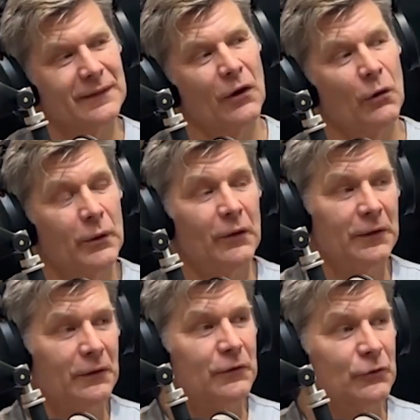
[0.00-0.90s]
They go, oh, we're
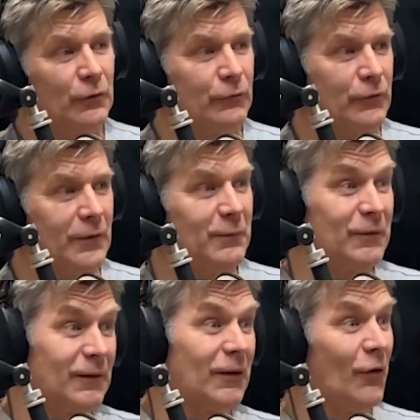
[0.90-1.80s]
only going to trot for 3
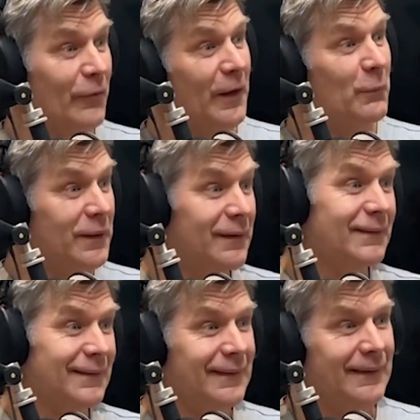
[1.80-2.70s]
minutes. Like, oh, that'll be
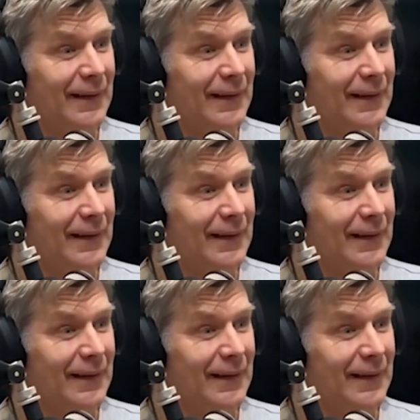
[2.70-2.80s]
easy.